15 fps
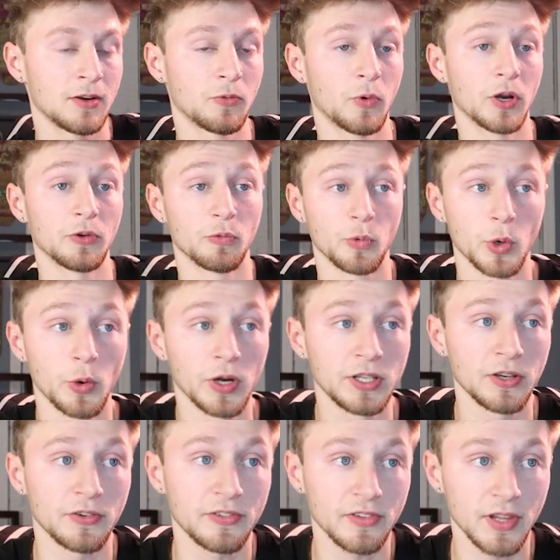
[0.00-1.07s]
would ruin
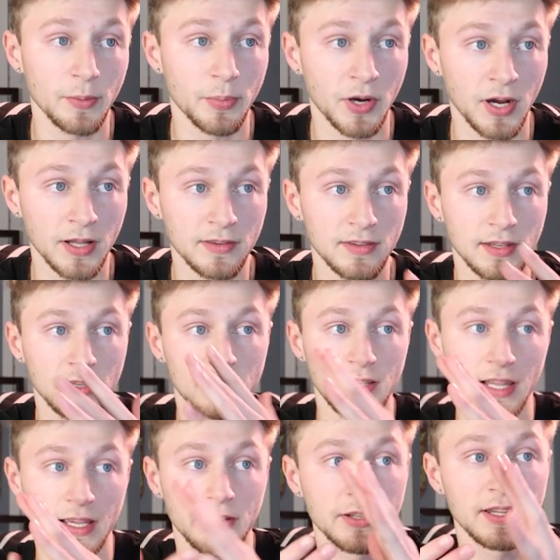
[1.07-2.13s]
your slip-ons.
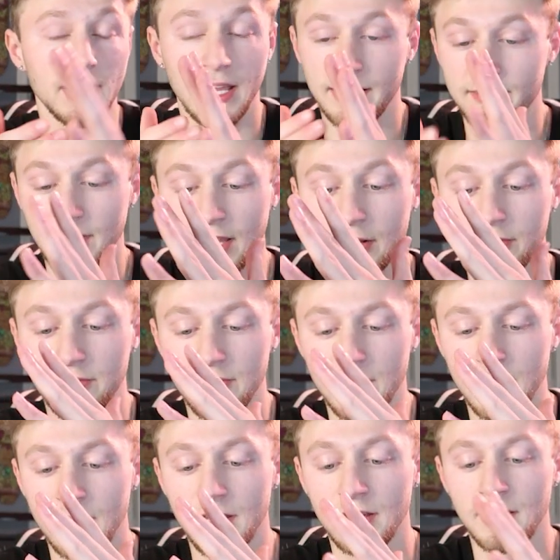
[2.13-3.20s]
It like tears
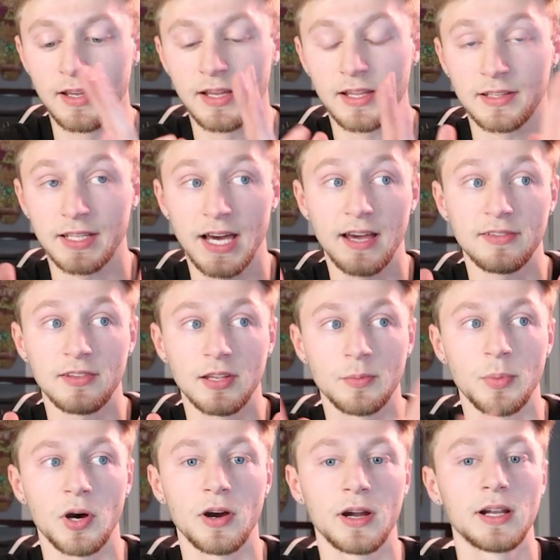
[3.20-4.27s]
the elastic
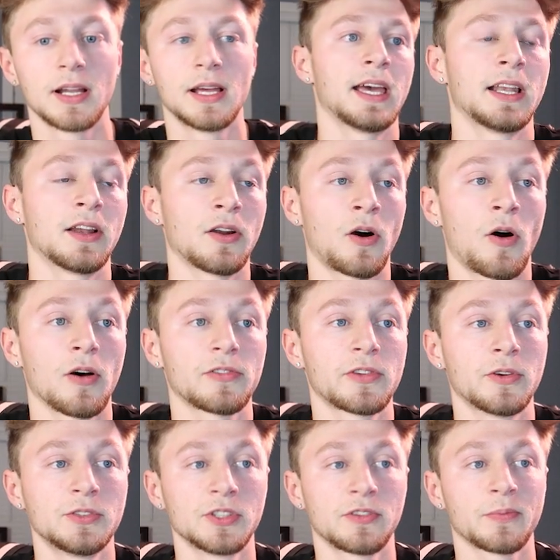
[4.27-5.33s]
part, and it
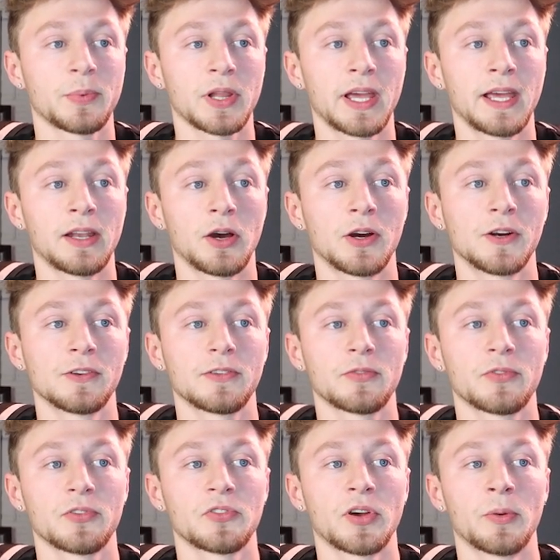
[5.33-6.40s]
also just plain hurts
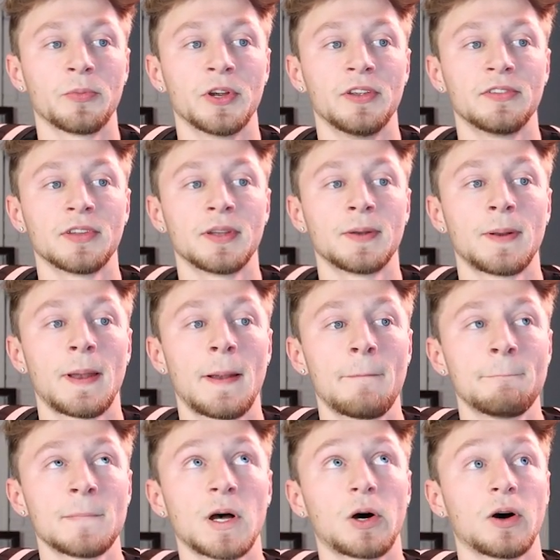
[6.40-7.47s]
for some reason
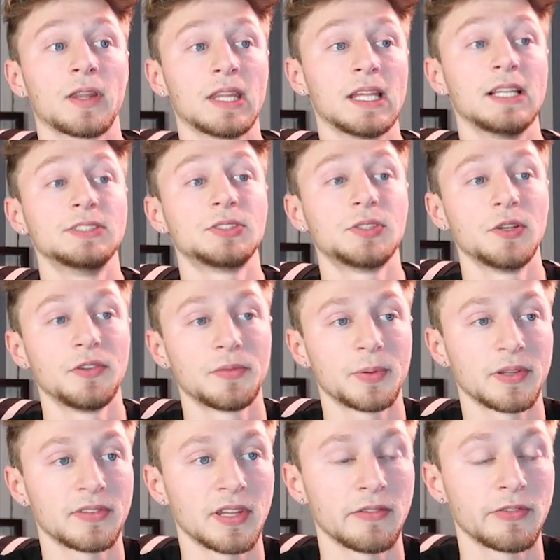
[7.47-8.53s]
on these shoes
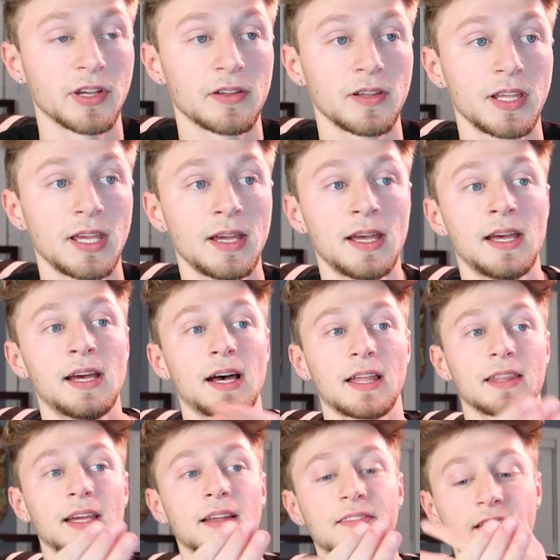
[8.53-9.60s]
specifically. I
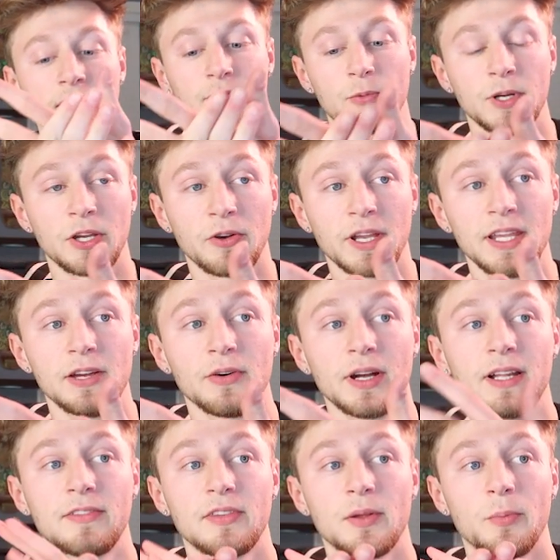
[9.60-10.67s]
think it's because when your heel
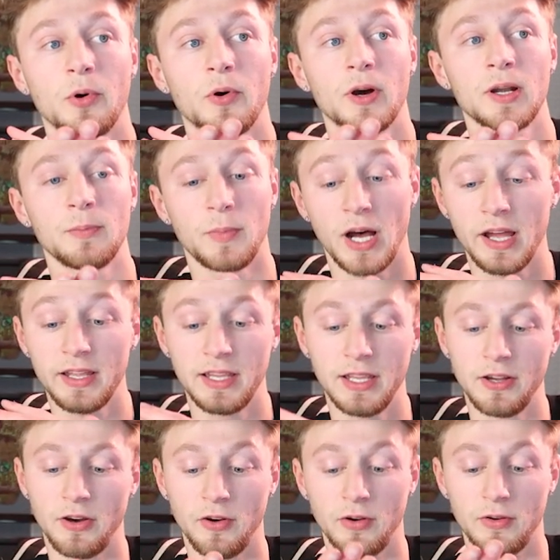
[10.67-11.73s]
hits the board, my
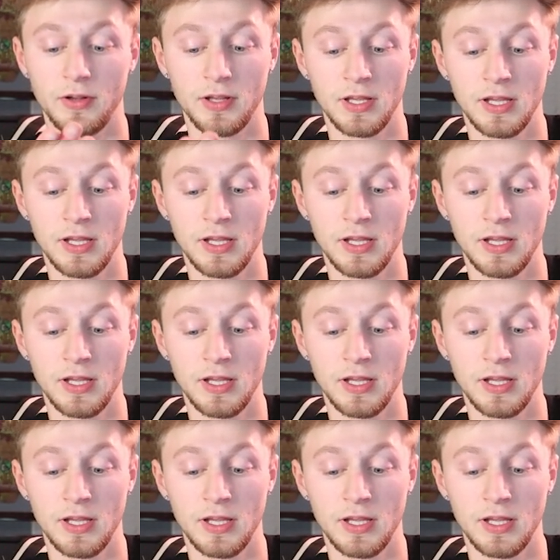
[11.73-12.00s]
heel